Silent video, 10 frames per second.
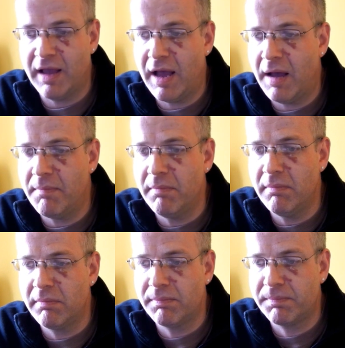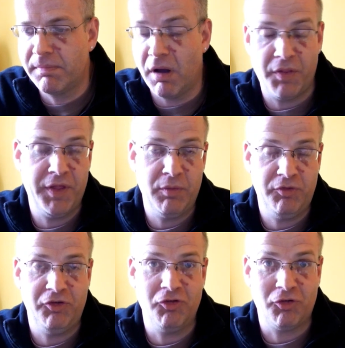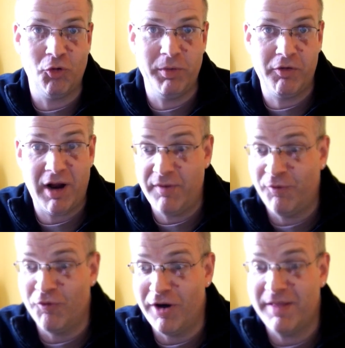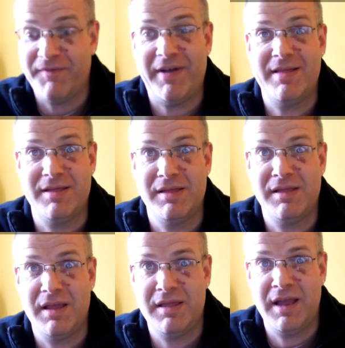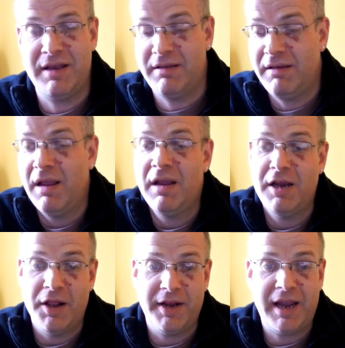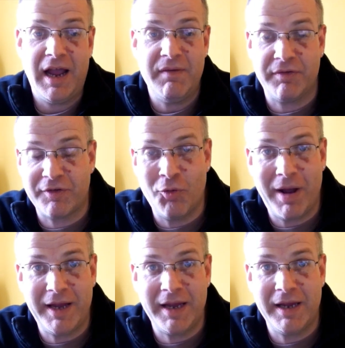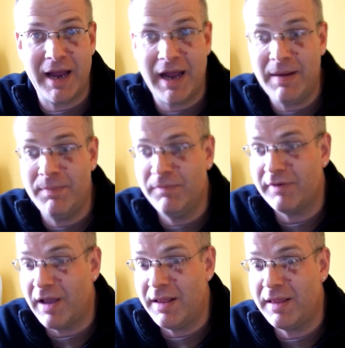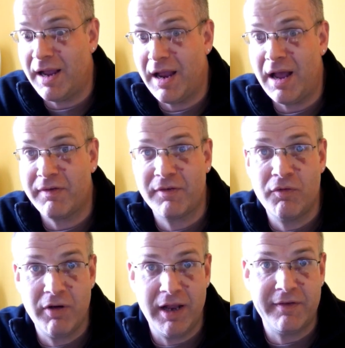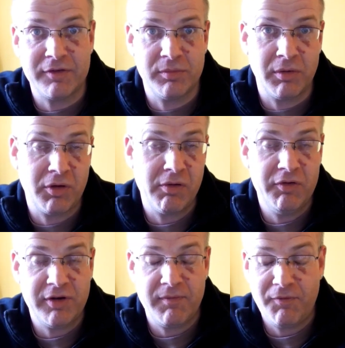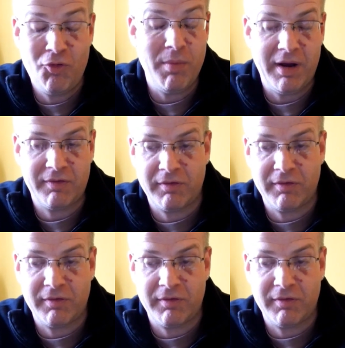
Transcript: I think we should just all be grateful, really, the fact that Cave are still making games and they are still releasing them on current gen formats.